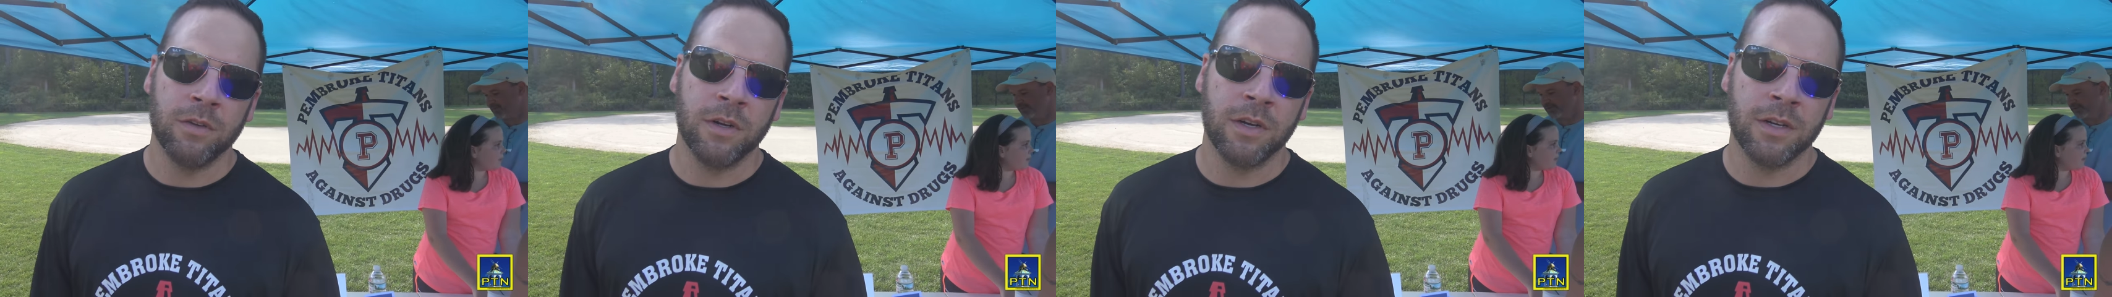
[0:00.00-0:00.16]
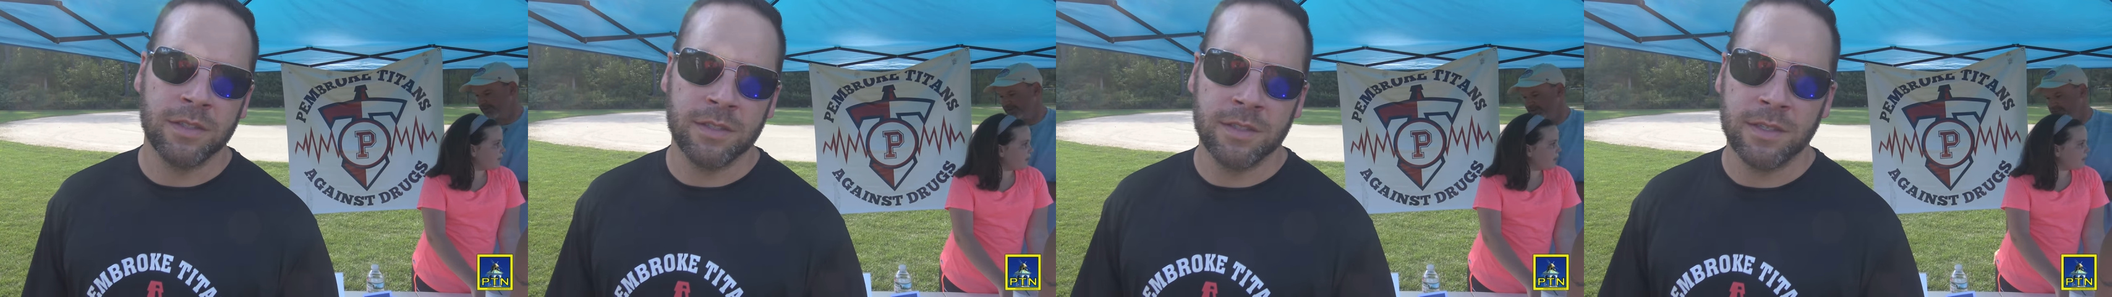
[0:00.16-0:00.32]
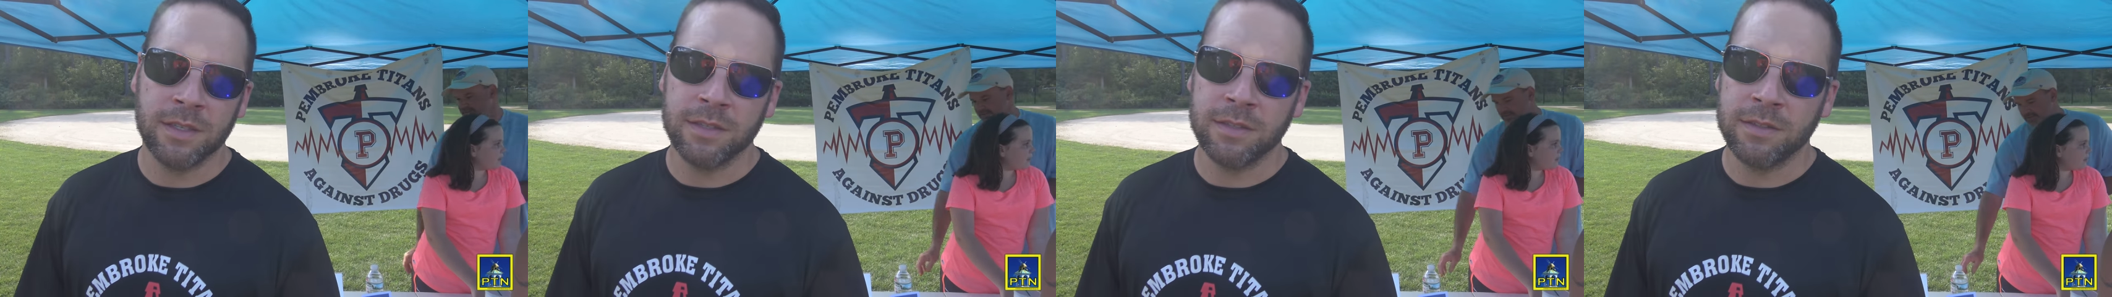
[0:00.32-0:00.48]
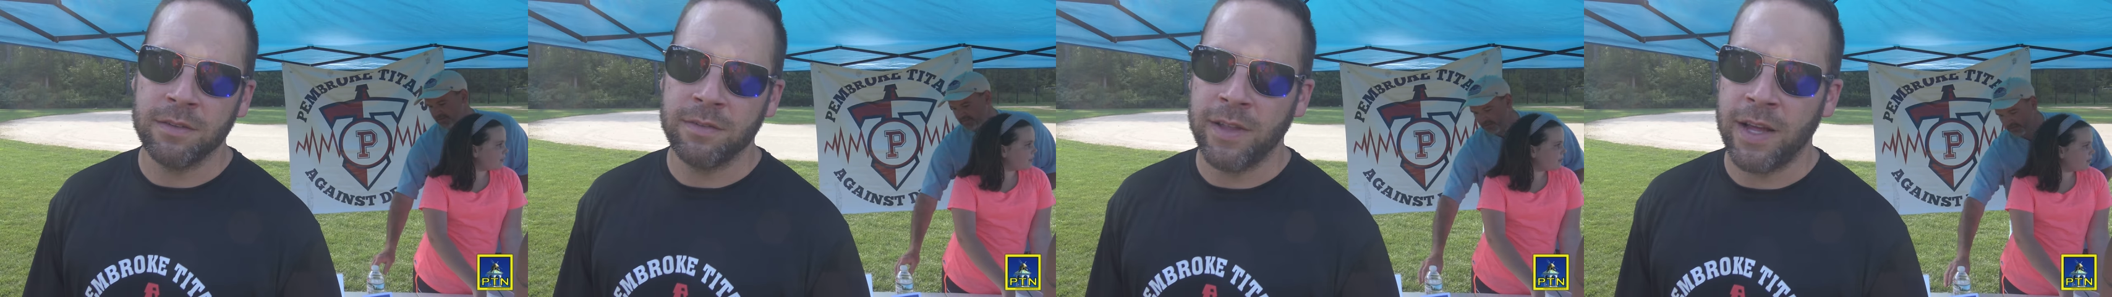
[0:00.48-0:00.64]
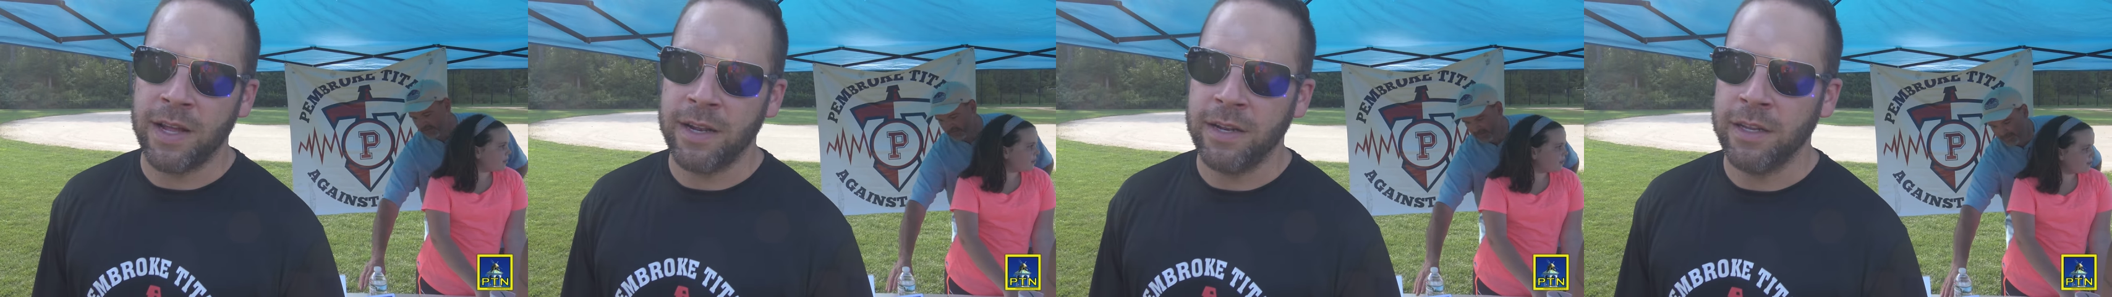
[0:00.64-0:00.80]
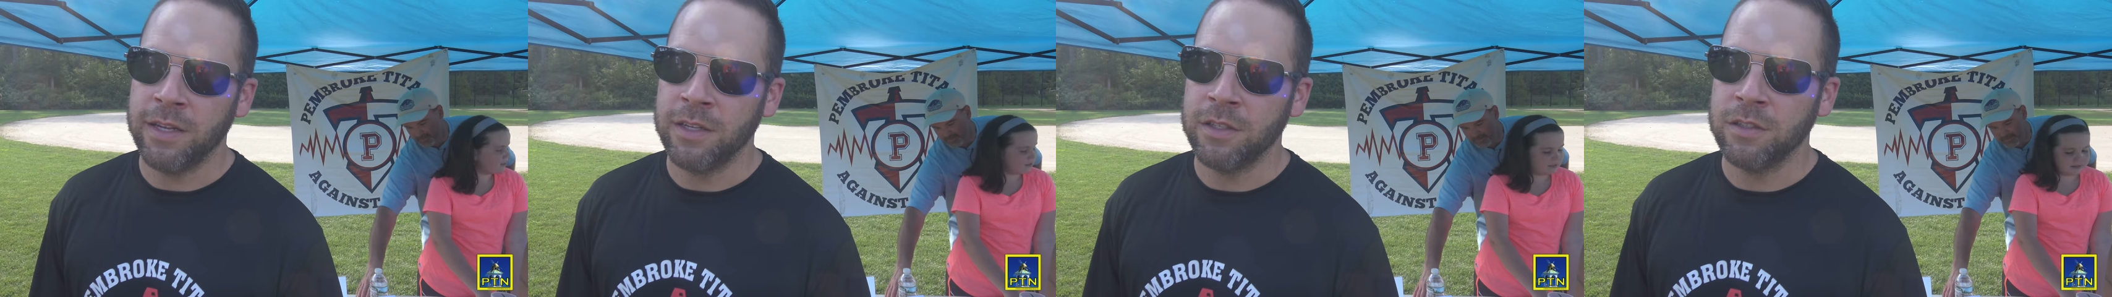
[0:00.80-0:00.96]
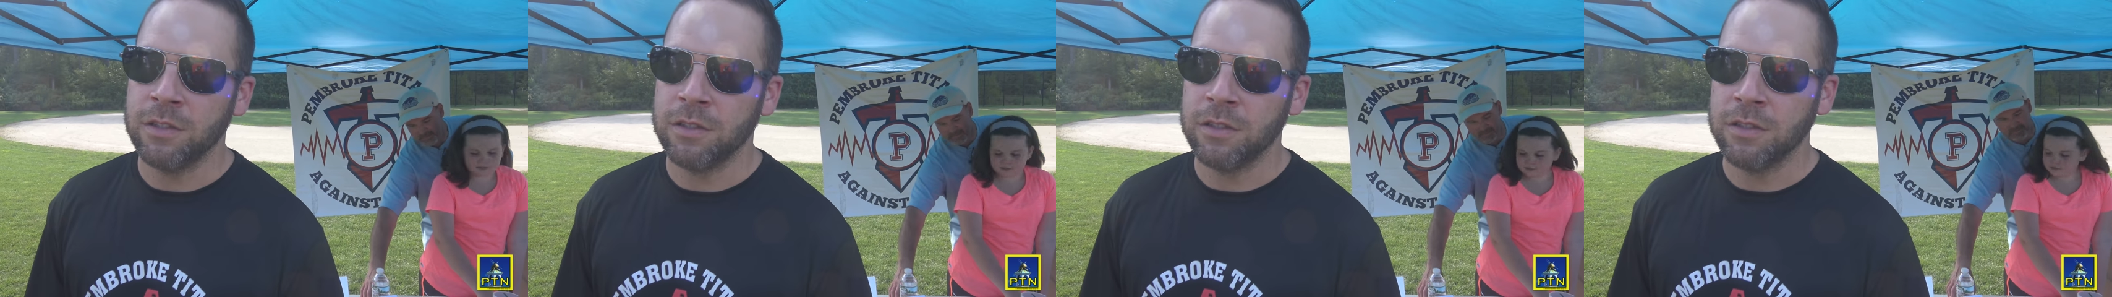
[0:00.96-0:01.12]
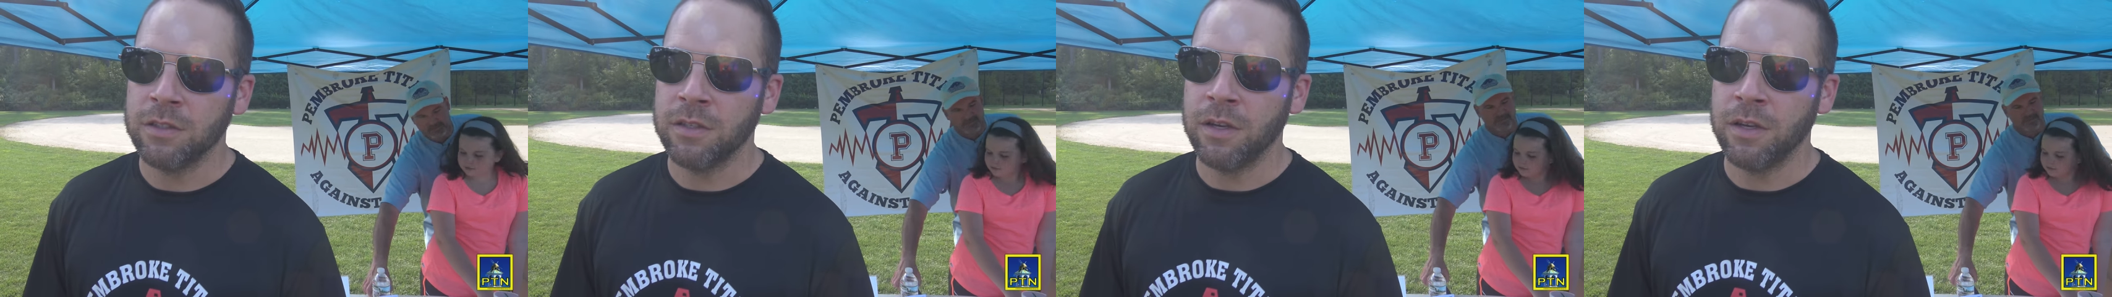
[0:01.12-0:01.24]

drugs, things of that nature.